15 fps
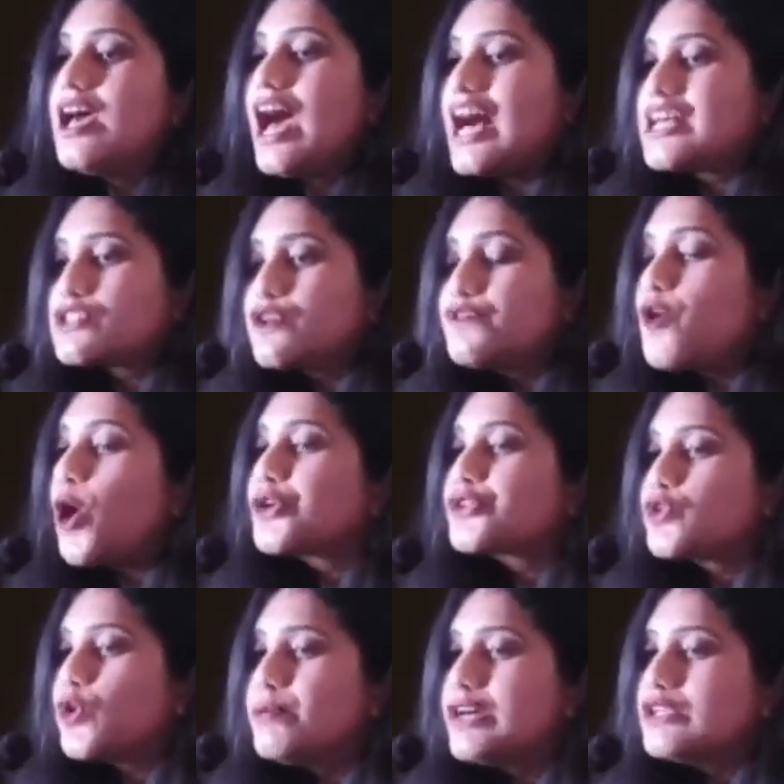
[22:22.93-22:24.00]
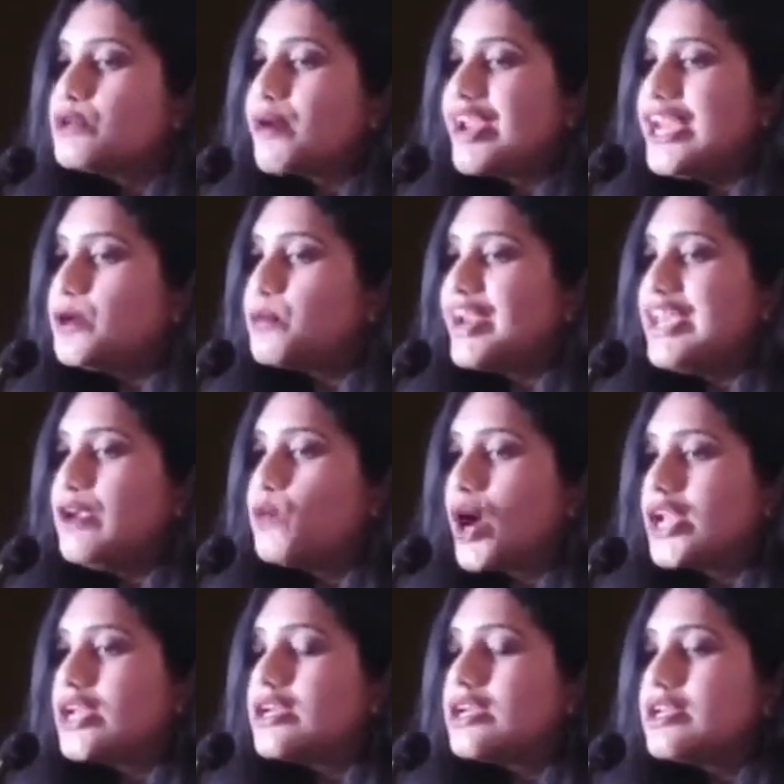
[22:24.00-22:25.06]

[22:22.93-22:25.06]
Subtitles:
As of October 2021,